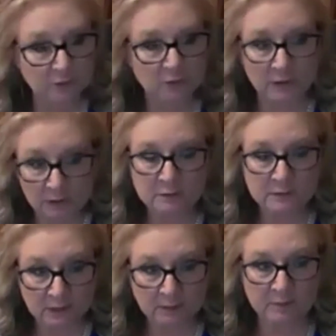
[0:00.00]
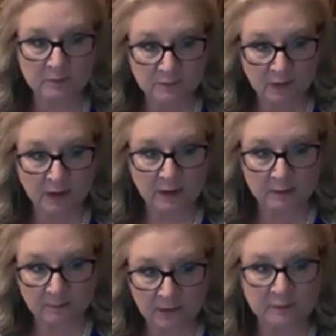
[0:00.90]
it is a numbers game
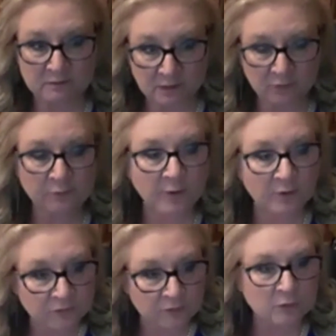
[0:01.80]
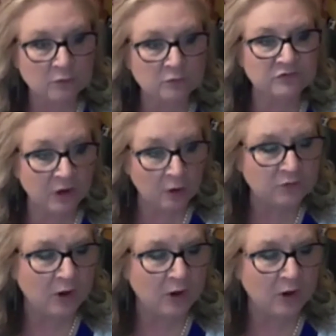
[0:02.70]
and the salesperson who shows